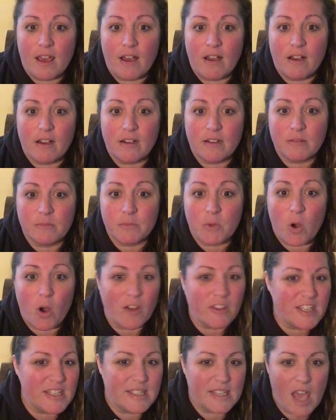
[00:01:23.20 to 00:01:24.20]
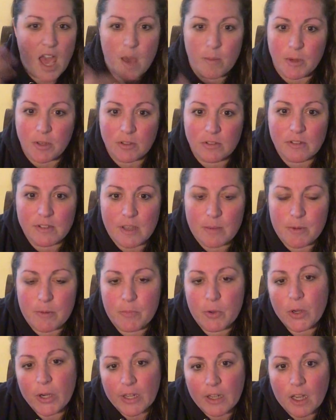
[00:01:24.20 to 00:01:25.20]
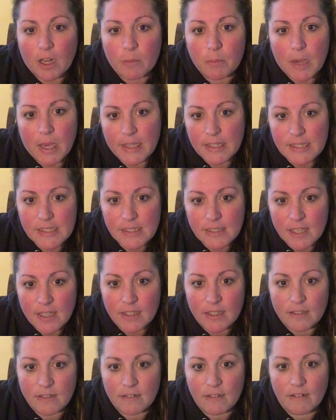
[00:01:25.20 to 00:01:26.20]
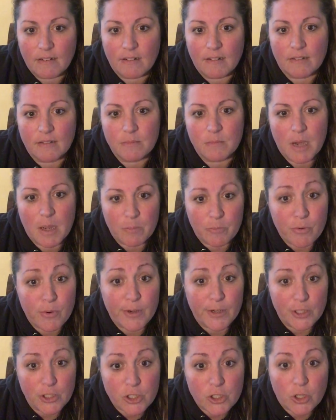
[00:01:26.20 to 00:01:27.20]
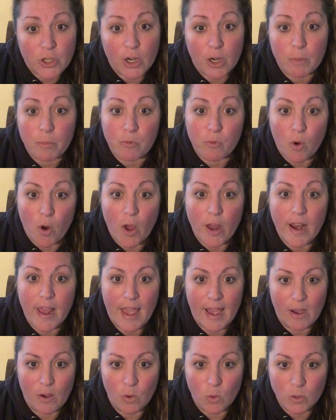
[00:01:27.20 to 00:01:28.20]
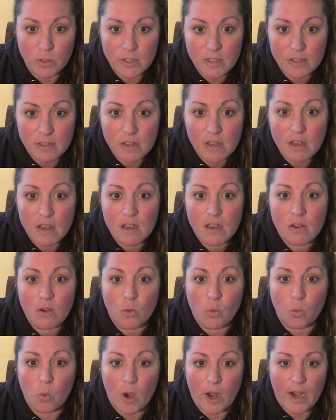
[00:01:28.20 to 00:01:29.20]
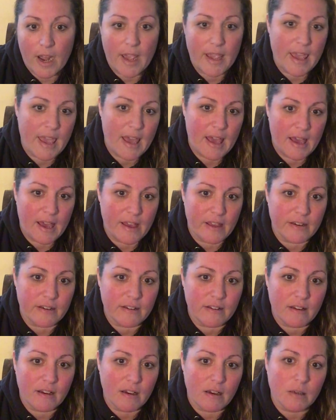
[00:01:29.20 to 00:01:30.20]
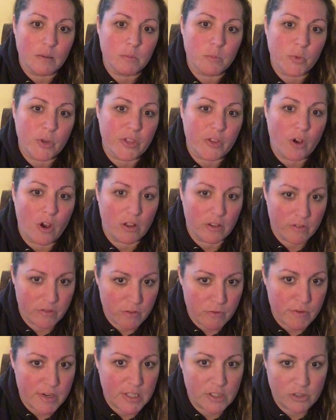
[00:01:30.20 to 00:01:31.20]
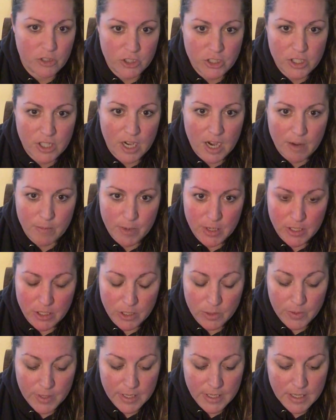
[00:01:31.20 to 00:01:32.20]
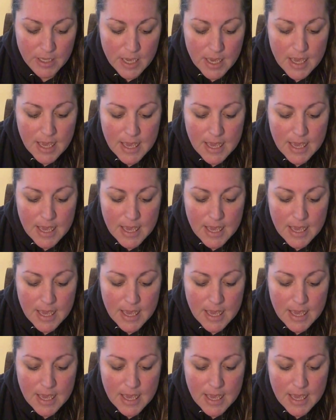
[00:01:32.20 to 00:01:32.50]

All these chemicals I've been putting on my skin, I'm pretty sure brought out what I had with all of the research that I've been doing.